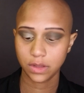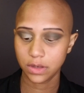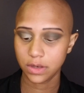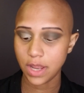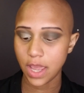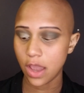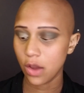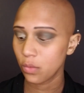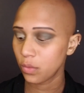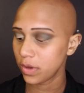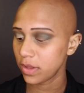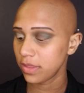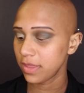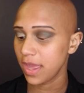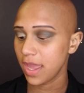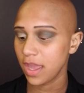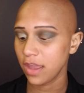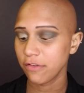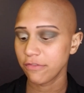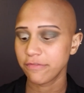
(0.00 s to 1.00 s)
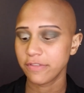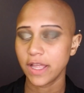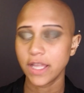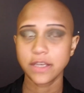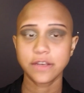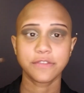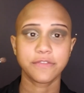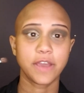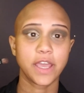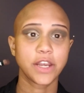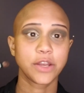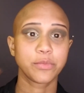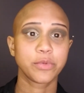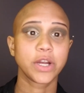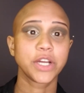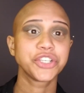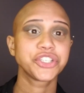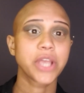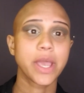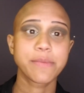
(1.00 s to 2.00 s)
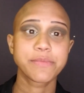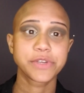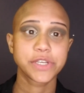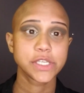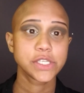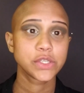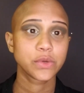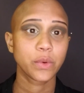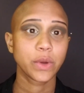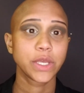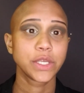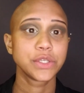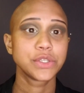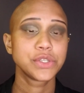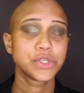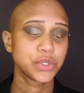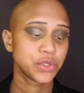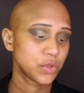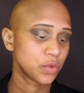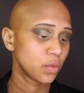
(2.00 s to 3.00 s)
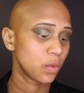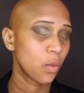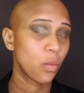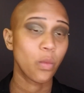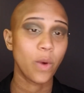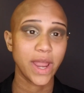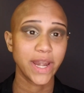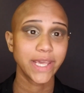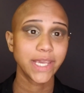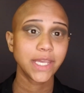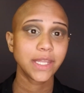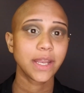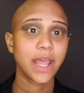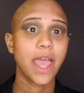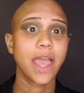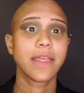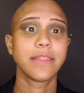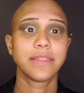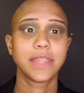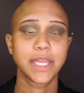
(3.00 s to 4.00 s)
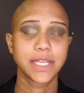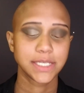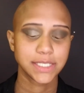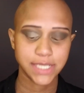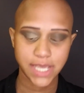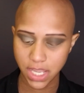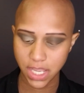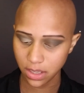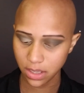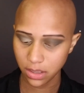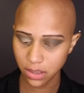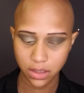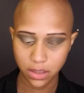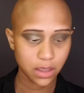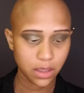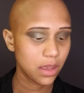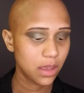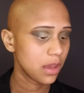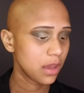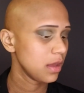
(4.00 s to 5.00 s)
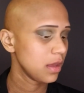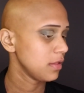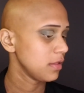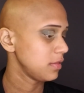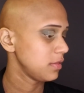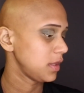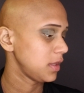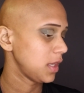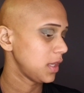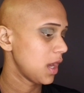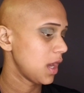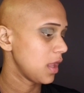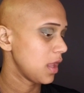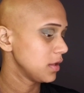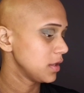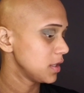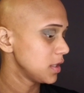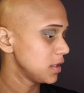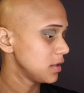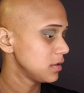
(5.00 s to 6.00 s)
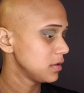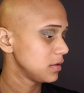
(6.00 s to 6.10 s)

Now with a flat definer brush, I'm just going to wet it and then take the color,